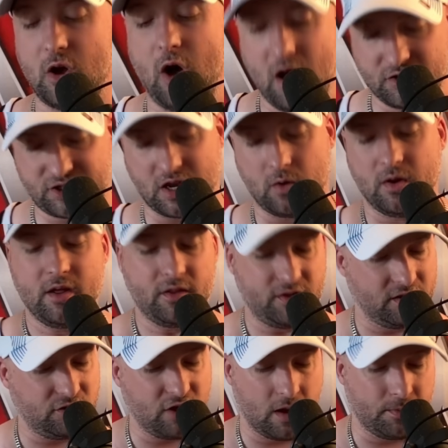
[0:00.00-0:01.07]
Also,
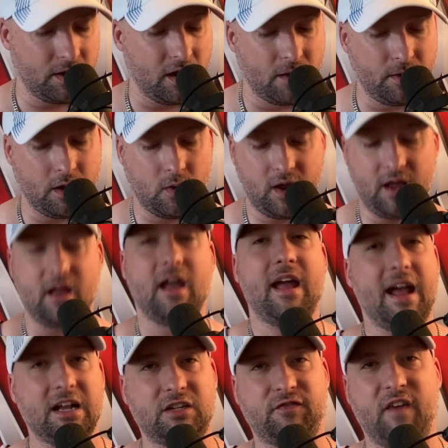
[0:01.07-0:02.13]
the WWE
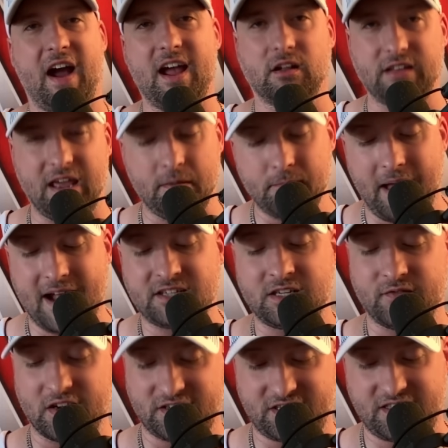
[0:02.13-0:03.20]
has filed a
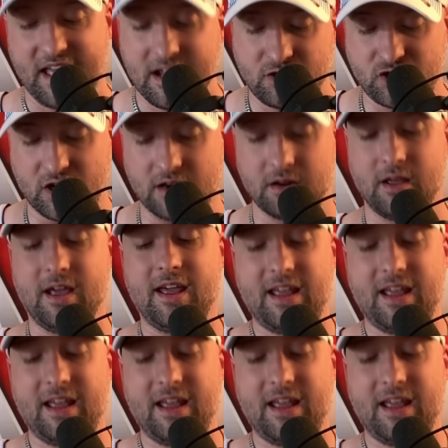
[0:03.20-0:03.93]
massive extension